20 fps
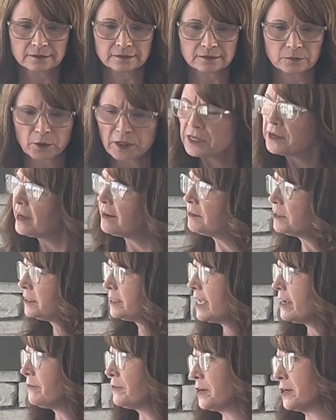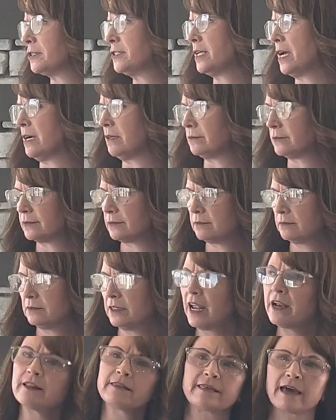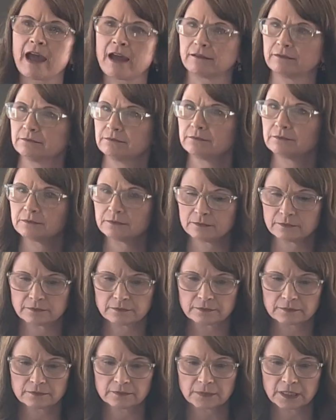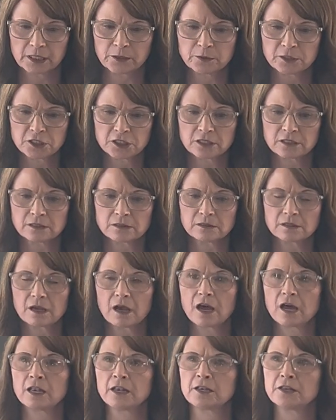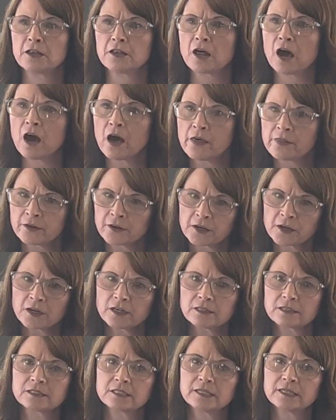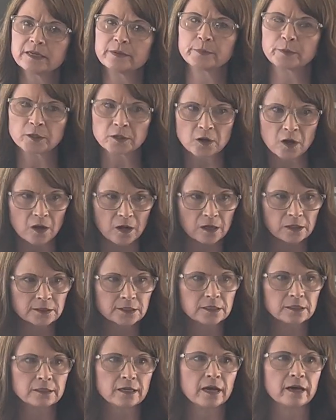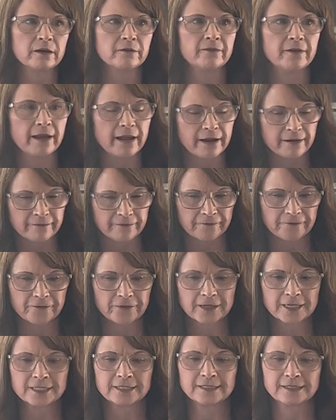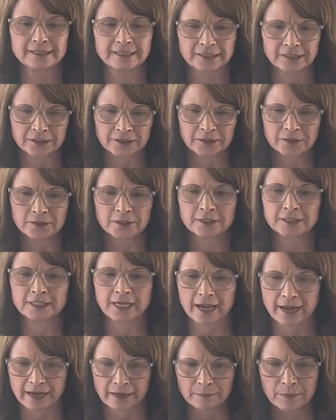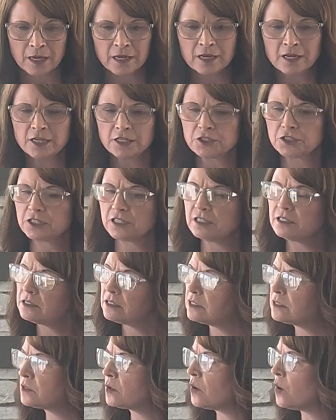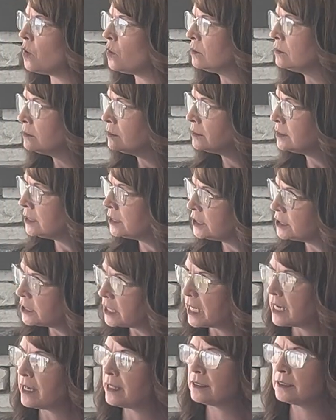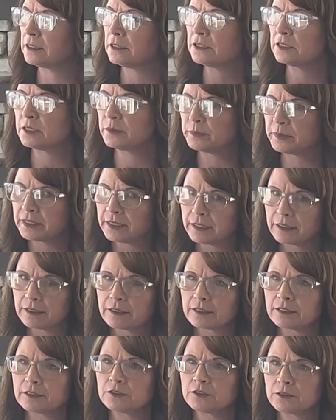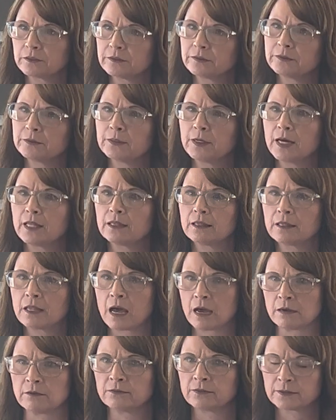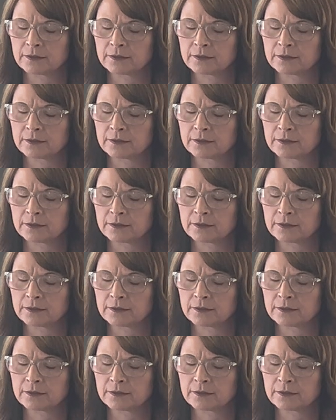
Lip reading: What do you have to say for yourself? None of that. It was just another deeper call to love every single time. Jesus only challenged Peter to love.